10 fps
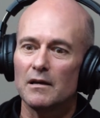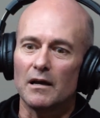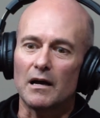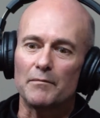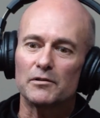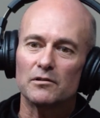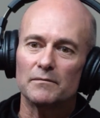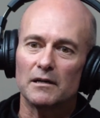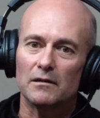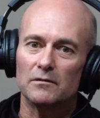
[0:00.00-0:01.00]

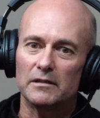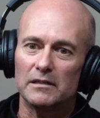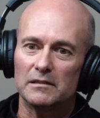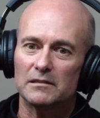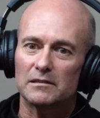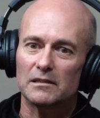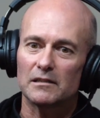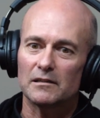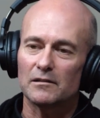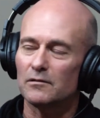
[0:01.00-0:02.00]
Bitubo is
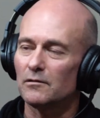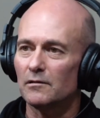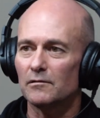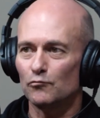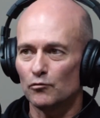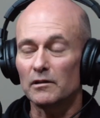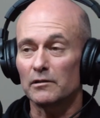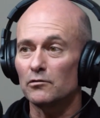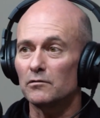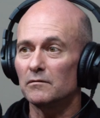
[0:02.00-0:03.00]
really
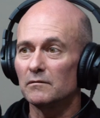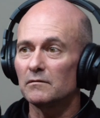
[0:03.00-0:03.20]
good.